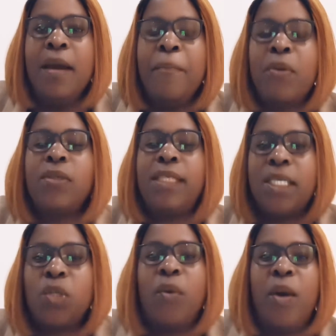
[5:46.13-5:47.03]

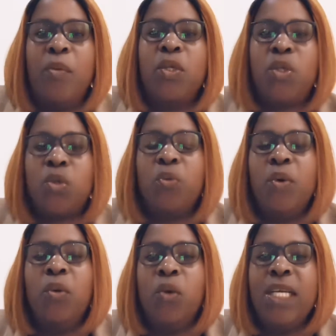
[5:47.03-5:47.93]
process where
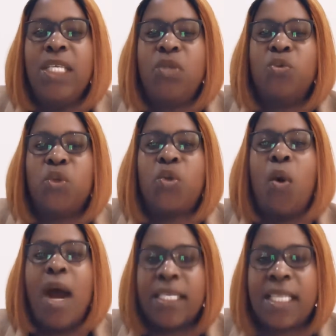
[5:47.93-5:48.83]
it will show
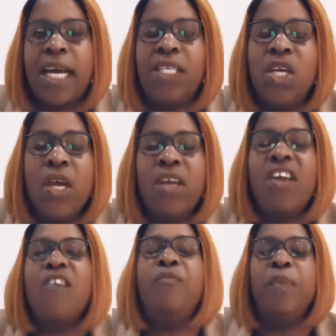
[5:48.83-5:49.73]
us that
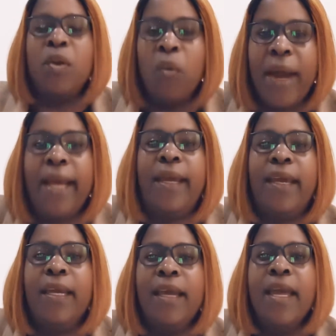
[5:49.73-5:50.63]
you have been
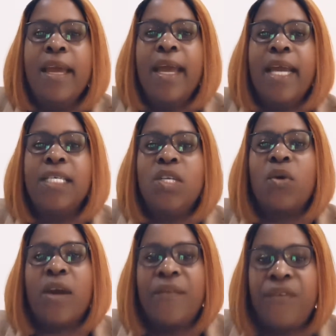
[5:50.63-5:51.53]
working, and
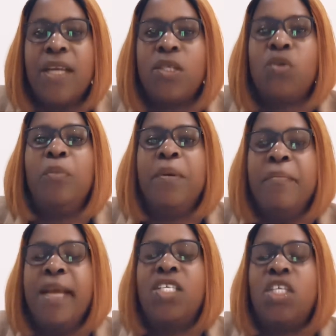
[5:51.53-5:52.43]
your reference should be
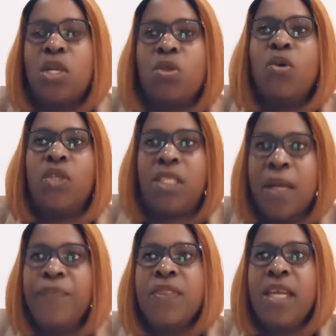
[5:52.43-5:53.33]
matching those
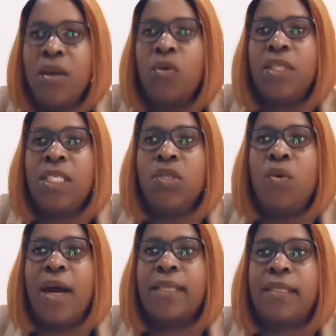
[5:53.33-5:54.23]
3
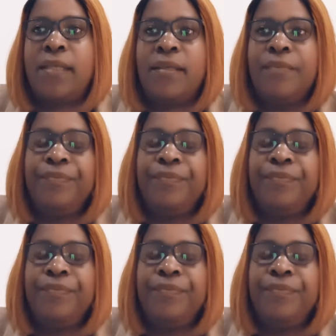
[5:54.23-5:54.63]
continuous